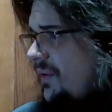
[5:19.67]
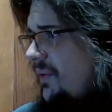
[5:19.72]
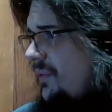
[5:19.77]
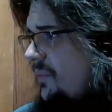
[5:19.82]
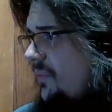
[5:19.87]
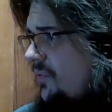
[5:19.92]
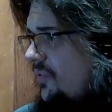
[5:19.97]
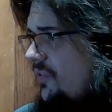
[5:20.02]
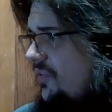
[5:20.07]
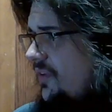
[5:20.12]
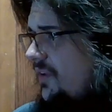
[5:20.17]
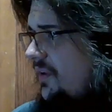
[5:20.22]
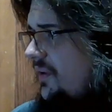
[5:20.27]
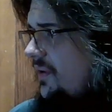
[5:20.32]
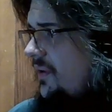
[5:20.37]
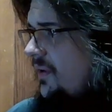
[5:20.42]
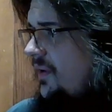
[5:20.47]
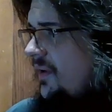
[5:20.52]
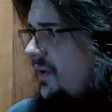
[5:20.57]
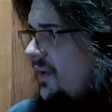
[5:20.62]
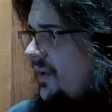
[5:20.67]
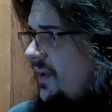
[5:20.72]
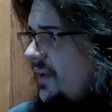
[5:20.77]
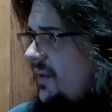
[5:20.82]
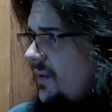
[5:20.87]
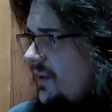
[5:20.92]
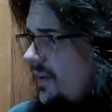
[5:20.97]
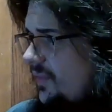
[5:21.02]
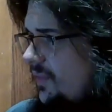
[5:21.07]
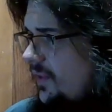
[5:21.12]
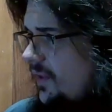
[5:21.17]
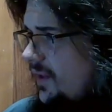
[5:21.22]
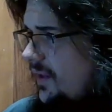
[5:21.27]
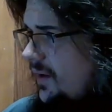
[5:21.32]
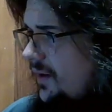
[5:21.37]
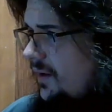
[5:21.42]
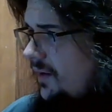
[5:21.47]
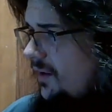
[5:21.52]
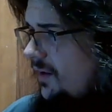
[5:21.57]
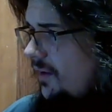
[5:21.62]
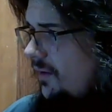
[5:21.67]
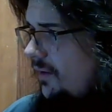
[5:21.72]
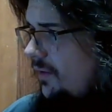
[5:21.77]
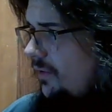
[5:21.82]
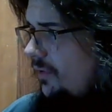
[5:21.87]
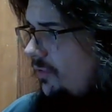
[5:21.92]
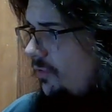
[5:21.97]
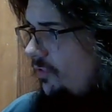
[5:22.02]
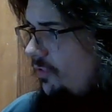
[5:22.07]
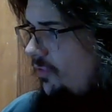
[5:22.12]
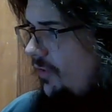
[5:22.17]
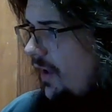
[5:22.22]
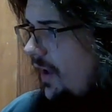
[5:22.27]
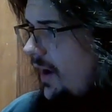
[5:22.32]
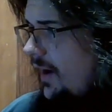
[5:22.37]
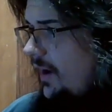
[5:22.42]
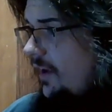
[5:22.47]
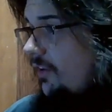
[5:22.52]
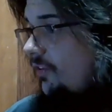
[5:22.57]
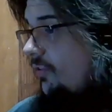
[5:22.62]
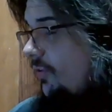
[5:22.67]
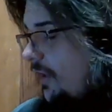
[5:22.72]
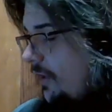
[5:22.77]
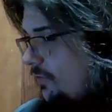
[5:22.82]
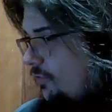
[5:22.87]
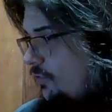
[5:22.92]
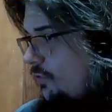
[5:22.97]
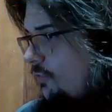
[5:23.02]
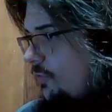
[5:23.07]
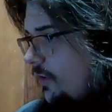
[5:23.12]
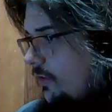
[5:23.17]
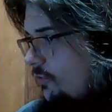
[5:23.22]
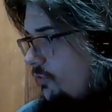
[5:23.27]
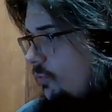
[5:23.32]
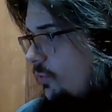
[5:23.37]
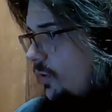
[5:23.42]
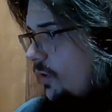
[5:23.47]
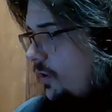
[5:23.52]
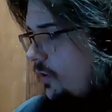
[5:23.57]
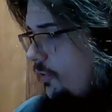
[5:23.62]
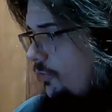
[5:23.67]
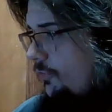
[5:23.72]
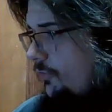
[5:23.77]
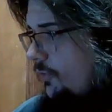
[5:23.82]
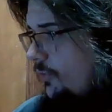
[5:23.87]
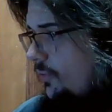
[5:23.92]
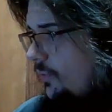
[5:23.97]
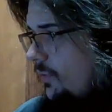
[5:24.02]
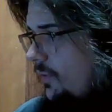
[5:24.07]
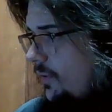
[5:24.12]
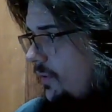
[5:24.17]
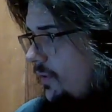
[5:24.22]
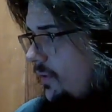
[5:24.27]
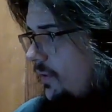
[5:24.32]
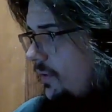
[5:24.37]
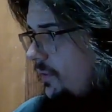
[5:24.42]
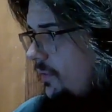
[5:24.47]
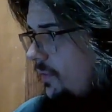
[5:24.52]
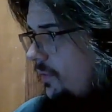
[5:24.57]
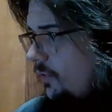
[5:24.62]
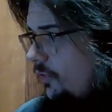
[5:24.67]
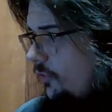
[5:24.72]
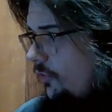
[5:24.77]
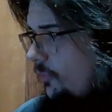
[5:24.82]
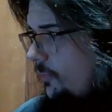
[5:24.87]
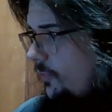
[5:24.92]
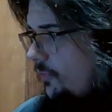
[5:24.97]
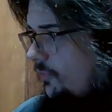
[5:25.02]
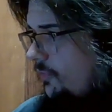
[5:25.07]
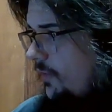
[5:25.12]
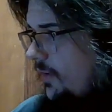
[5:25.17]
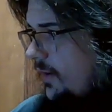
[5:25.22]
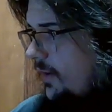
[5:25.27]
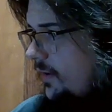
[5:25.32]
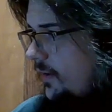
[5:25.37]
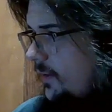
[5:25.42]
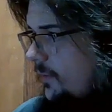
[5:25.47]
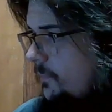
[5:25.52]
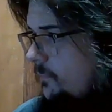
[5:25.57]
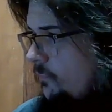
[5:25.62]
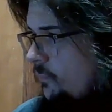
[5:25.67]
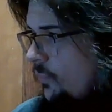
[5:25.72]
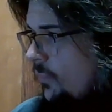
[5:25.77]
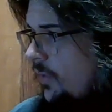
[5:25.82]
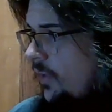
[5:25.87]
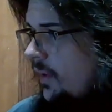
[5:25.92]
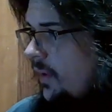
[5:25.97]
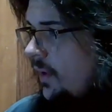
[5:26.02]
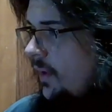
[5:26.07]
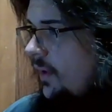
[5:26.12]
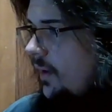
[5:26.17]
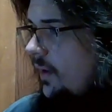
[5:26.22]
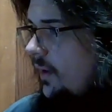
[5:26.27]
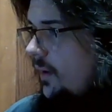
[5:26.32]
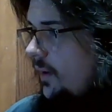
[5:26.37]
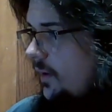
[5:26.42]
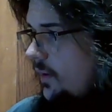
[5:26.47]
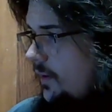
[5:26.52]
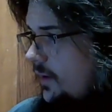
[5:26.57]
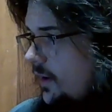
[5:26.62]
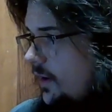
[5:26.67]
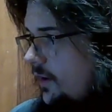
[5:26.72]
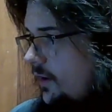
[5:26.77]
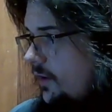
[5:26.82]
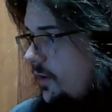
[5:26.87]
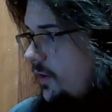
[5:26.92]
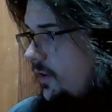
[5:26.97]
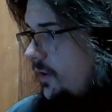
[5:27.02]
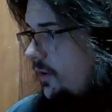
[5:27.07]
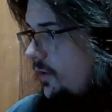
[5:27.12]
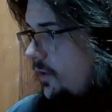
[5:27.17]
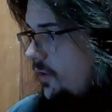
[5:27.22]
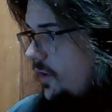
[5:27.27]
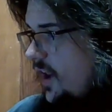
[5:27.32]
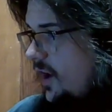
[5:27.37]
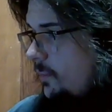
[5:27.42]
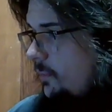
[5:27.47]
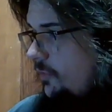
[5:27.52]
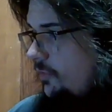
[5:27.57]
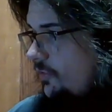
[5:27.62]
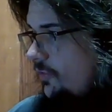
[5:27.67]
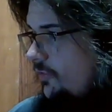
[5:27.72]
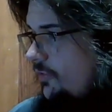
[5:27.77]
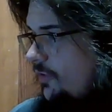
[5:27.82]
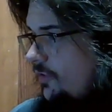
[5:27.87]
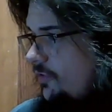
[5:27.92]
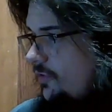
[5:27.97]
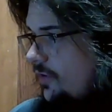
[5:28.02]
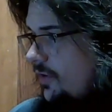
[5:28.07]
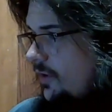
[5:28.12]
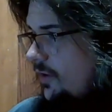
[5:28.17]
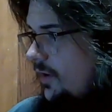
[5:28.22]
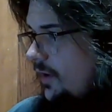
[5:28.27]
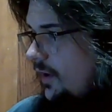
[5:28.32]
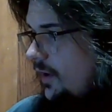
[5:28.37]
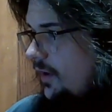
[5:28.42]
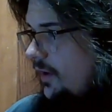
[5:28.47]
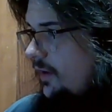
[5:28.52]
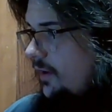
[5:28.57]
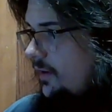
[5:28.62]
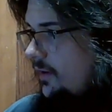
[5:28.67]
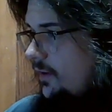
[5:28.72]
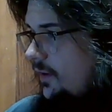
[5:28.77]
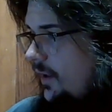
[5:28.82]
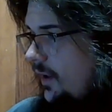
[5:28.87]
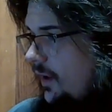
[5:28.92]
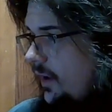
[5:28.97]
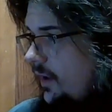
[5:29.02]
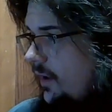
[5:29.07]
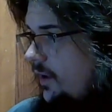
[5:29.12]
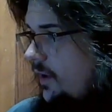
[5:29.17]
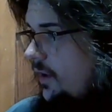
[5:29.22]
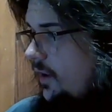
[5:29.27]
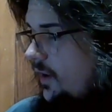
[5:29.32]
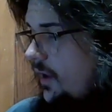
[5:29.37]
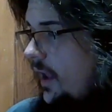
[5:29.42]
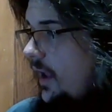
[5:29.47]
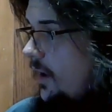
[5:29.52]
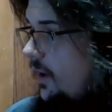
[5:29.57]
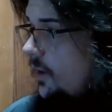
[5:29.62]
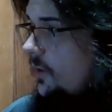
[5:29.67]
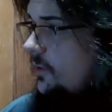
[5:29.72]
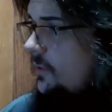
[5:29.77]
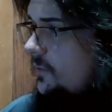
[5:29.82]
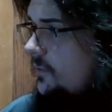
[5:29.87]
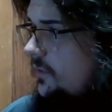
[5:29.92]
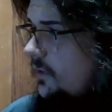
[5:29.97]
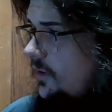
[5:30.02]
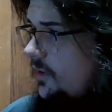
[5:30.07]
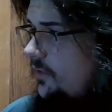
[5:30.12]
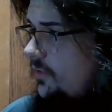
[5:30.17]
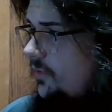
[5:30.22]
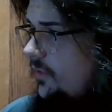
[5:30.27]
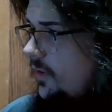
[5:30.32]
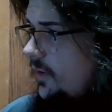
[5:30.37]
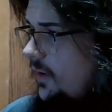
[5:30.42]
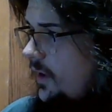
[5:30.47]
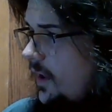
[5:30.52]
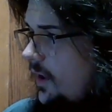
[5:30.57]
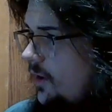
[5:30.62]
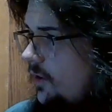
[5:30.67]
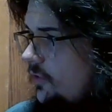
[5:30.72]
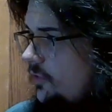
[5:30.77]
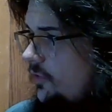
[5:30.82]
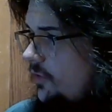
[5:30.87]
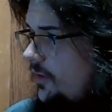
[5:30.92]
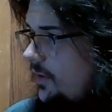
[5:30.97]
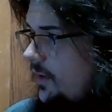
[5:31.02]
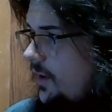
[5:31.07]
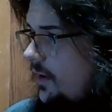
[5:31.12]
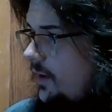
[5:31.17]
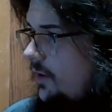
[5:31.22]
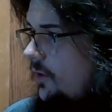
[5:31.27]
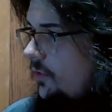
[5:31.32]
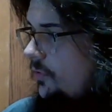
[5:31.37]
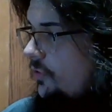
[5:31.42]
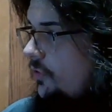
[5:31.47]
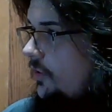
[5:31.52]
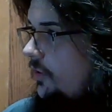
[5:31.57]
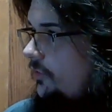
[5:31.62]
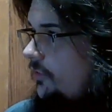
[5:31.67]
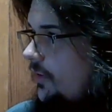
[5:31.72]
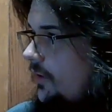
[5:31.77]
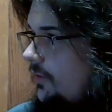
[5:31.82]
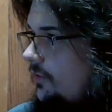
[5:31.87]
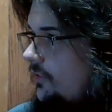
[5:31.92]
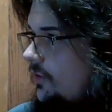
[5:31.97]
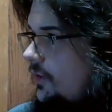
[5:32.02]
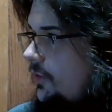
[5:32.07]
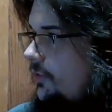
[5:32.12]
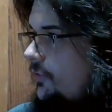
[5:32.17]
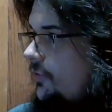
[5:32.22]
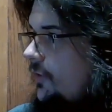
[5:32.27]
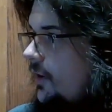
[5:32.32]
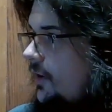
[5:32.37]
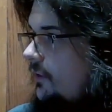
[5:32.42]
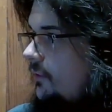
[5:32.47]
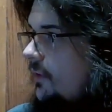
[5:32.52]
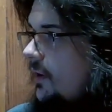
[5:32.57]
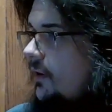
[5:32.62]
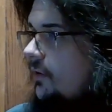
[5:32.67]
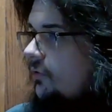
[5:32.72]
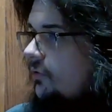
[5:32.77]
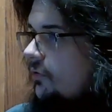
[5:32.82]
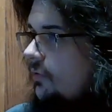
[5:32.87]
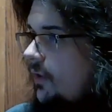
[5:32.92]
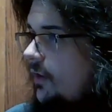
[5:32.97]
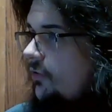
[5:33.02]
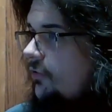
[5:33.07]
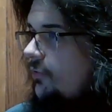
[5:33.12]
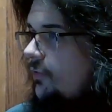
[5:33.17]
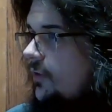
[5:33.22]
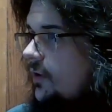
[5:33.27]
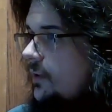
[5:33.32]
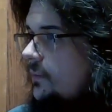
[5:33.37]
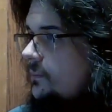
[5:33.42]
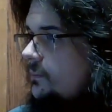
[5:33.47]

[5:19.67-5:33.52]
we'll see. And then Zach, his last two fights were also on the Ultimate Fighter. Got a unanimous decision and a KO, a KO, TKO 30 seconds into the second round. So that's fun.